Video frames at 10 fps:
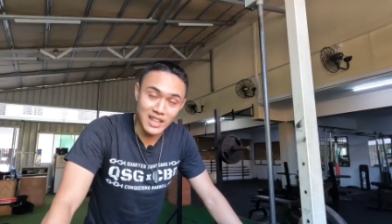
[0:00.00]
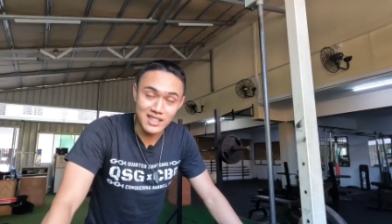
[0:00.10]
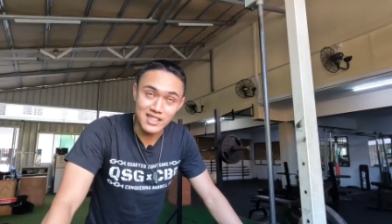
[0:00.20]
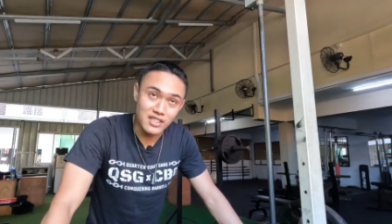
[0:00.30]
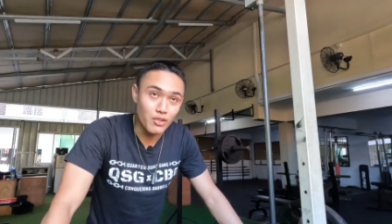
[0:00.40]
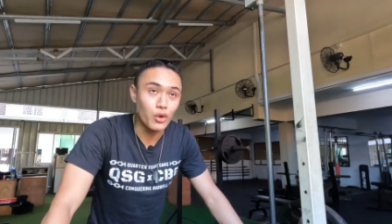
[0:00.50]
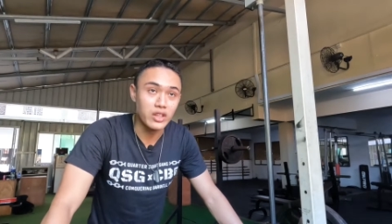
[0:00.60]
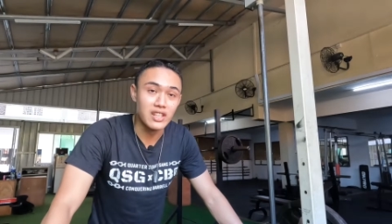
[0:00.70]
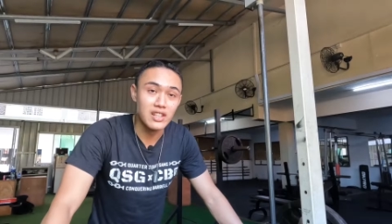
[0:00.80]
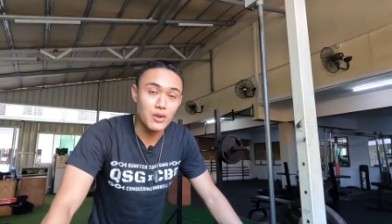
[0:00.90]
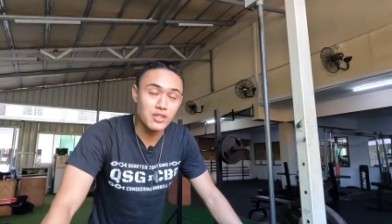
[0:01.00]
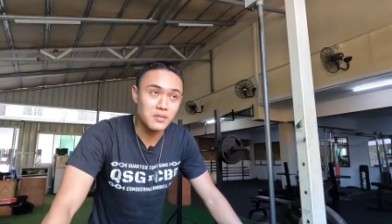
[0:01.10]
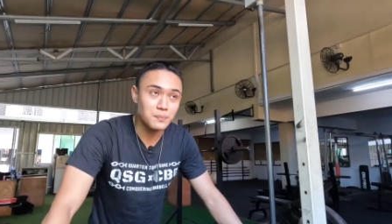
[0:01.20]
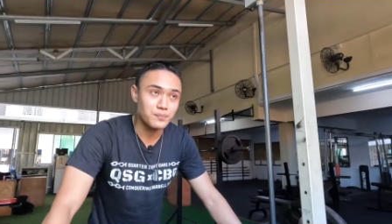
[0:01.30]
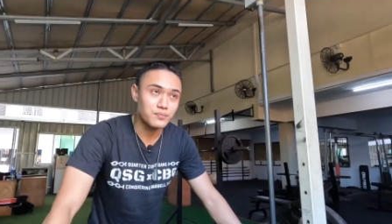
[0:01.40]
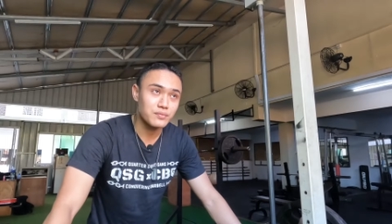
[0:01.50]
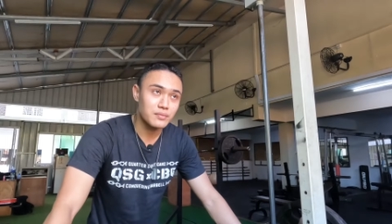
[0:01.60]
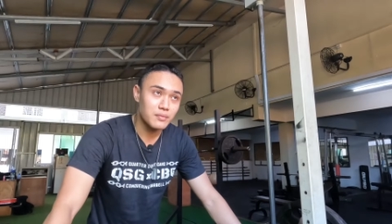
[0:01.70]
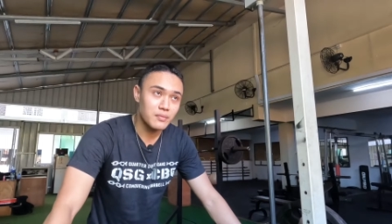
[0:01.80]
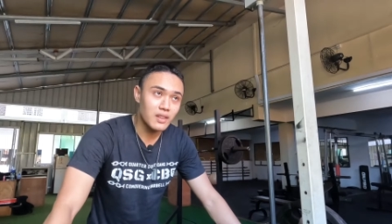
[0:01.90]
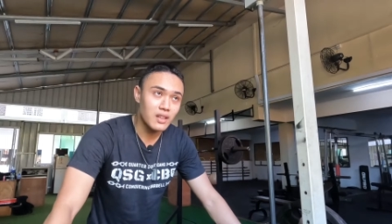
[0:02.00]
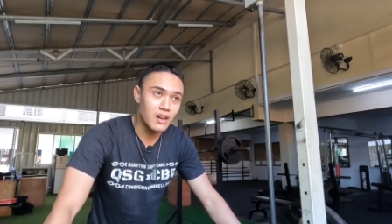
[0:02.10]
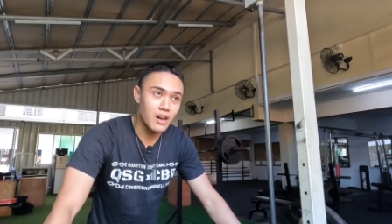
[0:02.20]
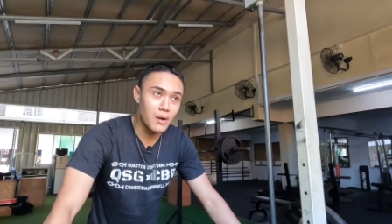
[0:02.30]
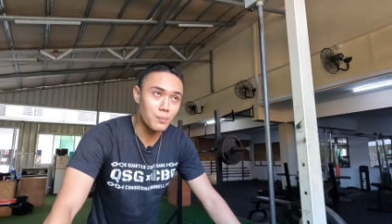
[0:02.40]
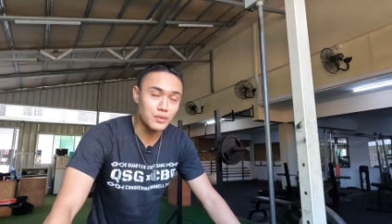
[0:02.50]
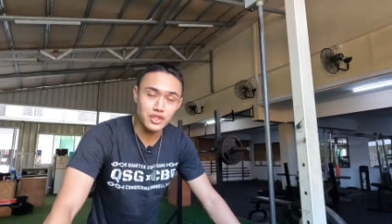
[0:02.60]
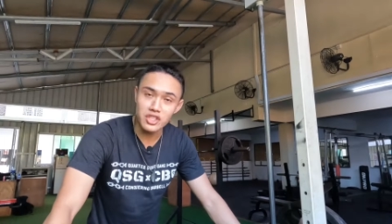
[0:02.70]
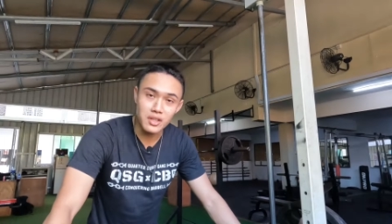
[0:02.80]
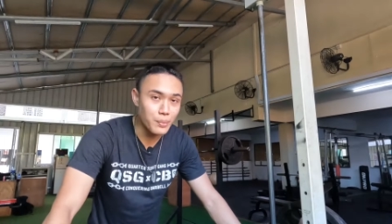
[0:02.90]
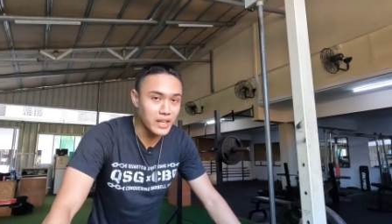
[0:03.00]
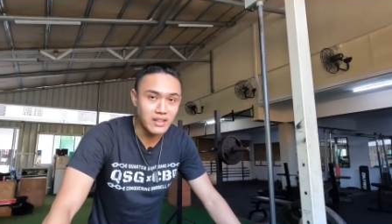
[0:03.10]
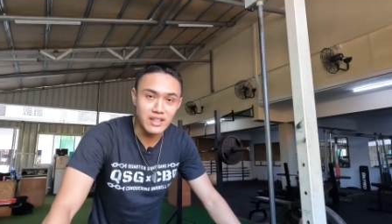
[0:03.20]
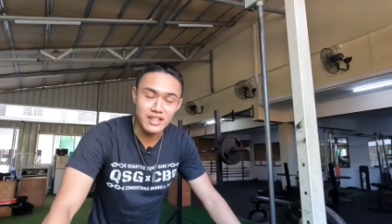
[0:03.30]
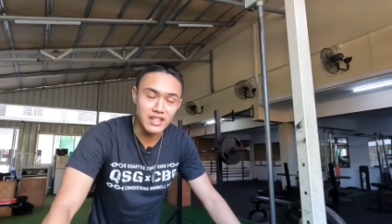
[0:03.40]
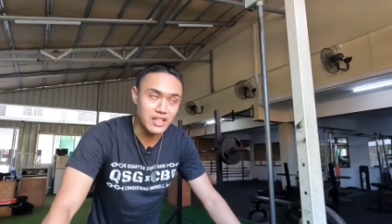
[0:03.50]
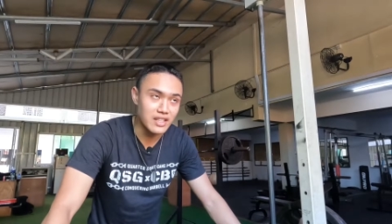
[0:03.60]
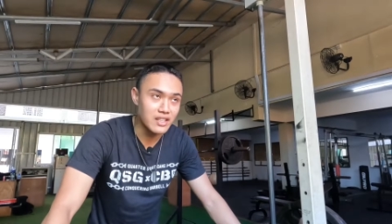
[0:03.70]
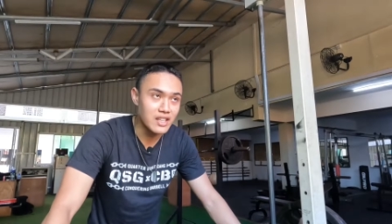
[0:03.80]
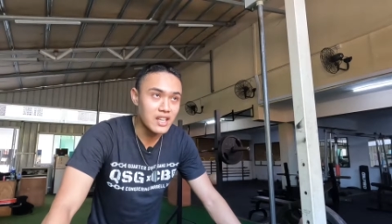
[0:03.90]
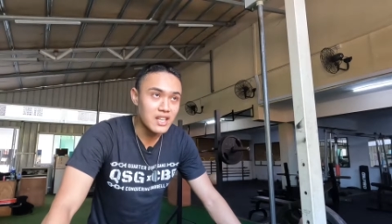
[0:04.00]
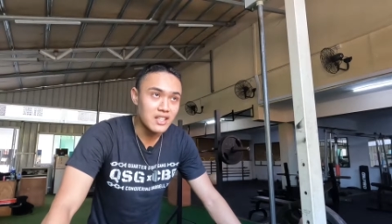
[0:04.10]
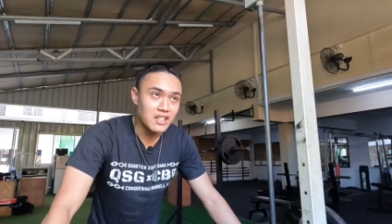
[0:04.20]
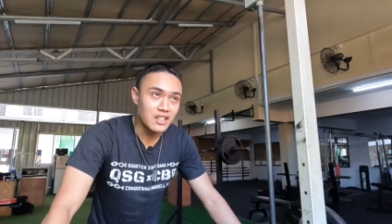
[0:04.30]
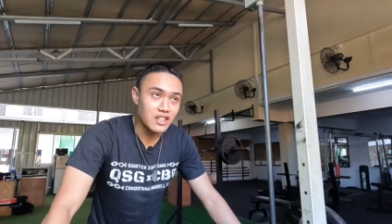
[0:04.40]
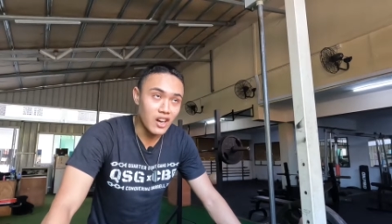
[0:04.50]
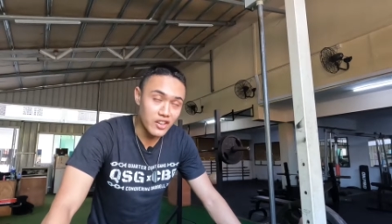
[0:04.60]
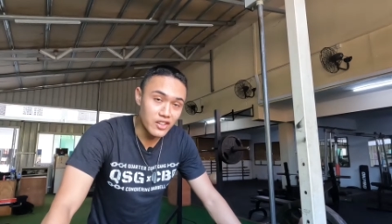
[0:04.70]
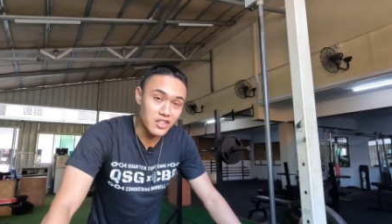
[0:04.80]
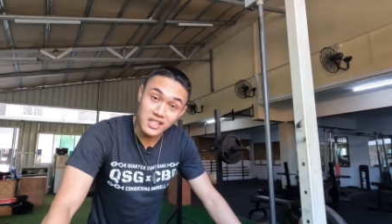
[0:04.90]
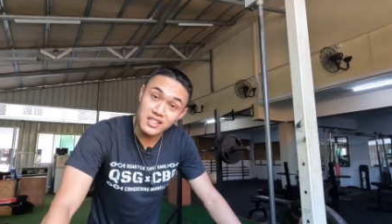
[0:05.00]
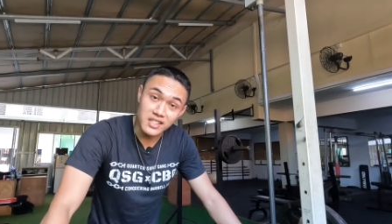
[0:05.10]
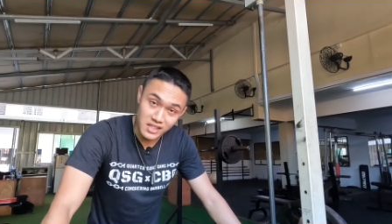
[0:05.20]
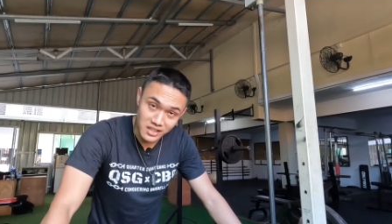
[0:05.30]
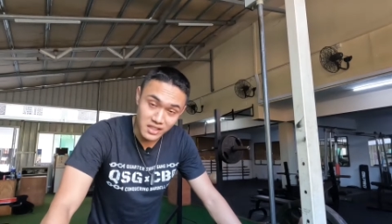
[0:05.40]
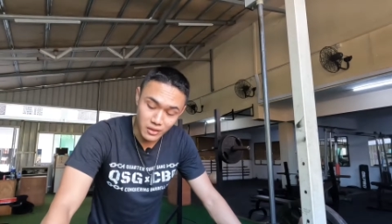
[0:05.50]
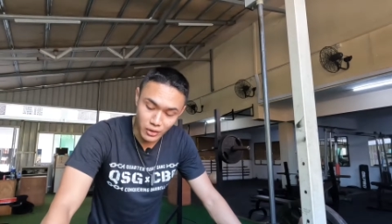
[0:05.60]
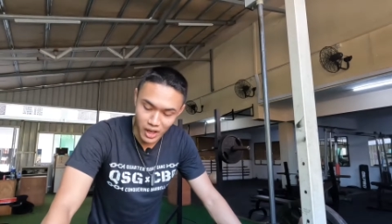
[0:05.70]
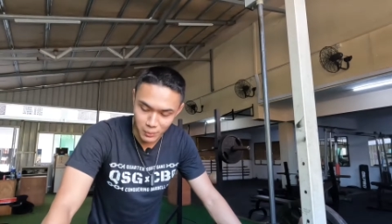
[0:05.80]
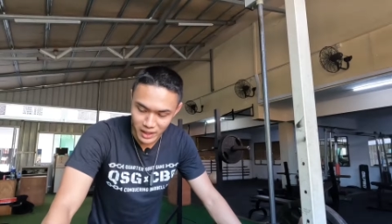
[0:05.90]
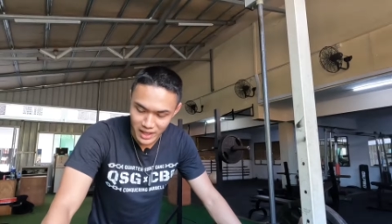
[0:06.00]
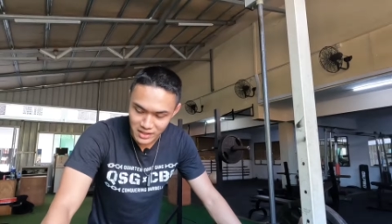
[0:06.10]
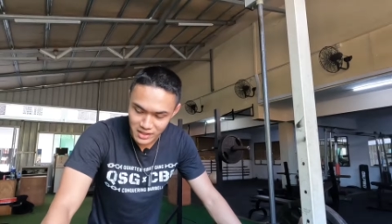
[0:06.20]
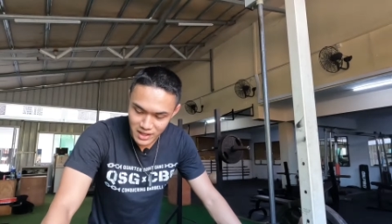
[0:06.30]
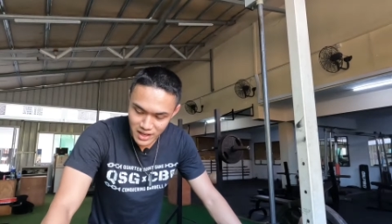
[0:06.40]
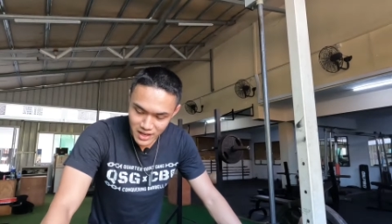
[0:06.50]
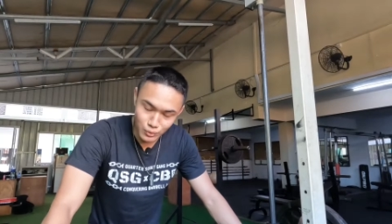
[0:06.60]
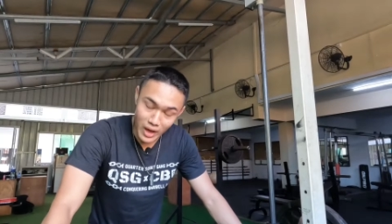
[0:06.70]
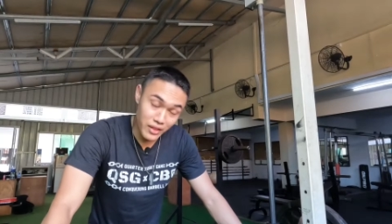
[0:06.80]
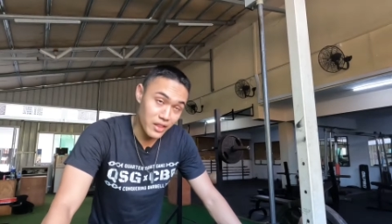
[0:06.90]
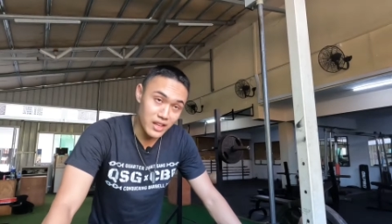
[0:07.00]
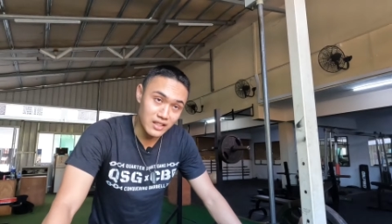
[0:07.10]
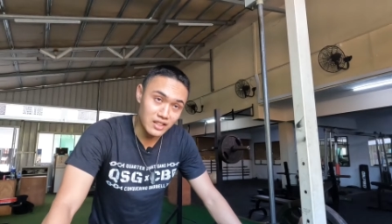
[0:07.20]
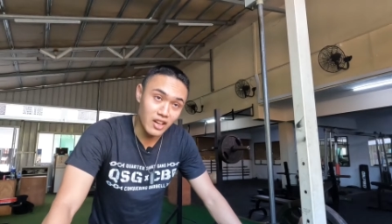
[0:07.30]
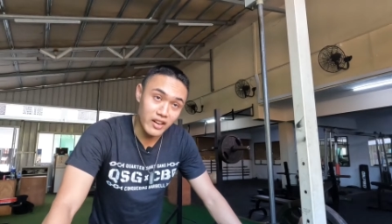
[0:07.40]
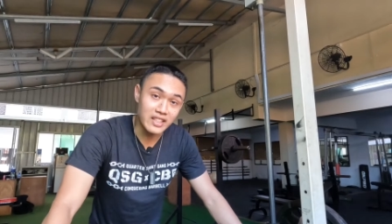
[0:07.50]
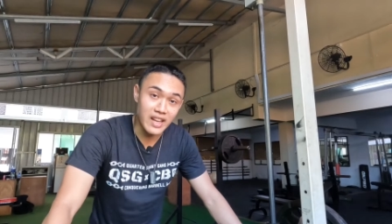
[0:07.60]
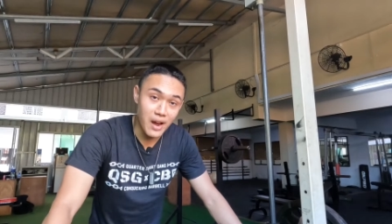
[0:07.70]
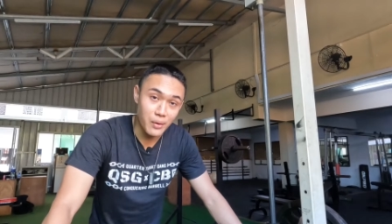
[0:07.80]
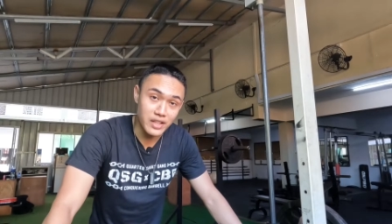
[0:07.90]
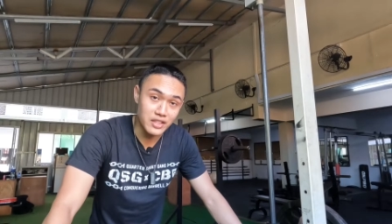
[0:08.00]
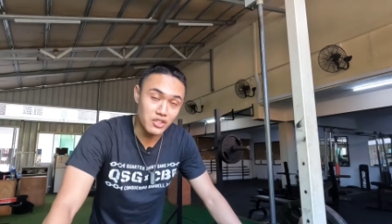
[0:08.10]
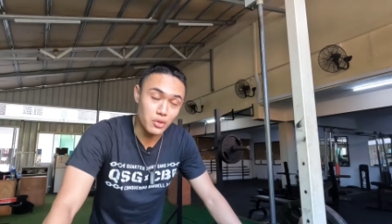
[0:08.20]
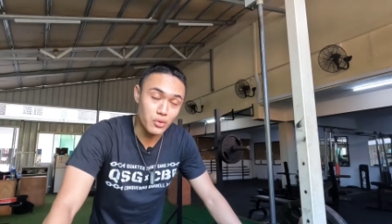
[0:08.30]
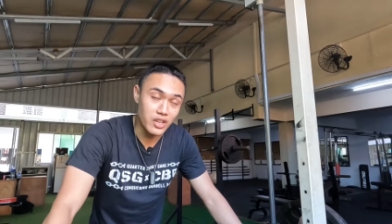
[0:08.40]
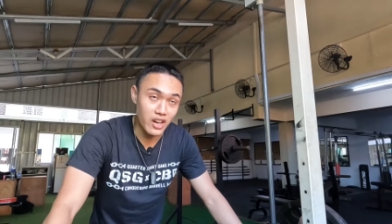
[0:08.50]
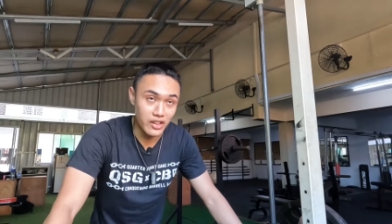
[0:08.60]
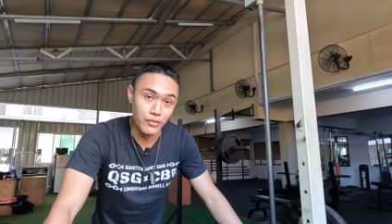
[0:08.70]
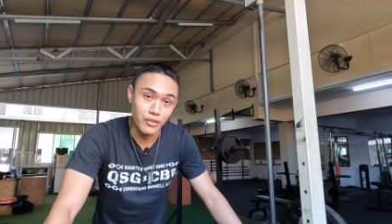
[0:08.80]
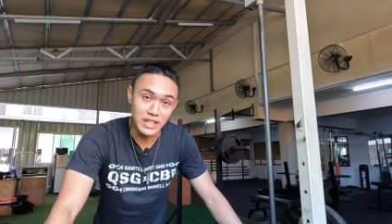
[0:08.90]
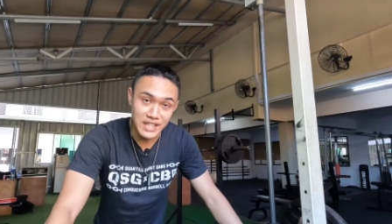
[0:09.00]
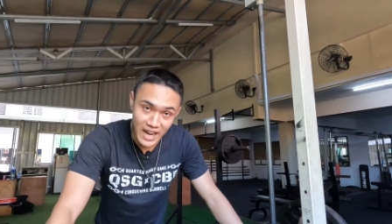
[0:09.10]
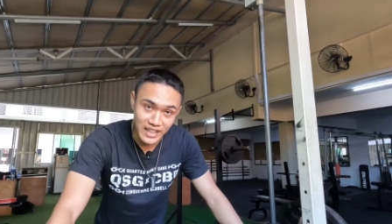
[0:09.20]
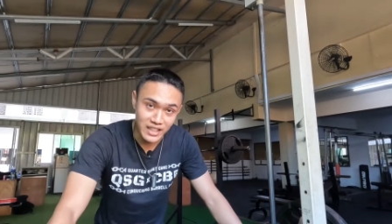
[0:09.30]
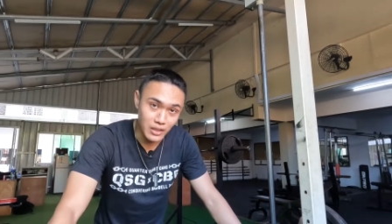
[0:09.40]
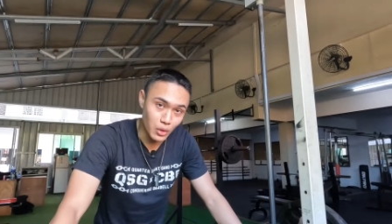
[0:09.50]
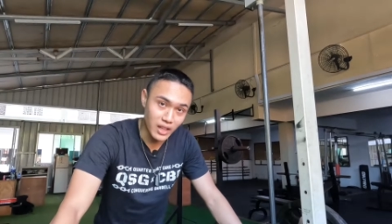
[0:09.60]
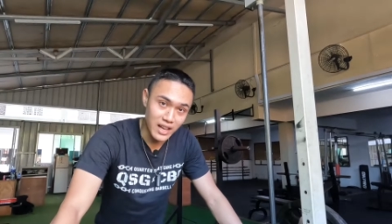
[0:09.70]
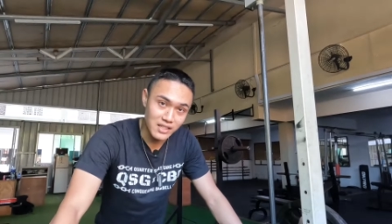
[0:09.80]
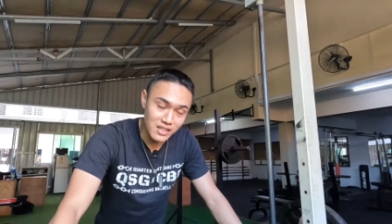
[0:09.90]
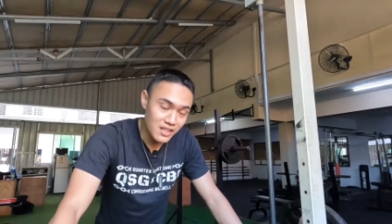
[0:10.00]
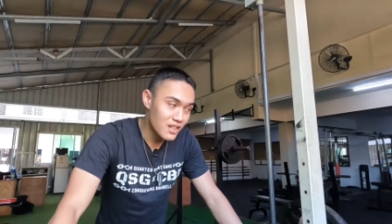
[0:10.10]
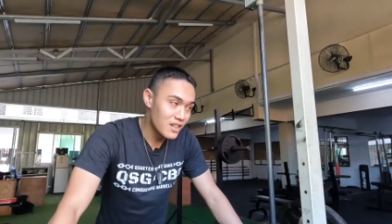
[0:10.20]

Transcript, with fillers: you're like 64 kilos, um, just compete in the under 66 kilogram class um, rather than cutting down into the under 59 kilo class.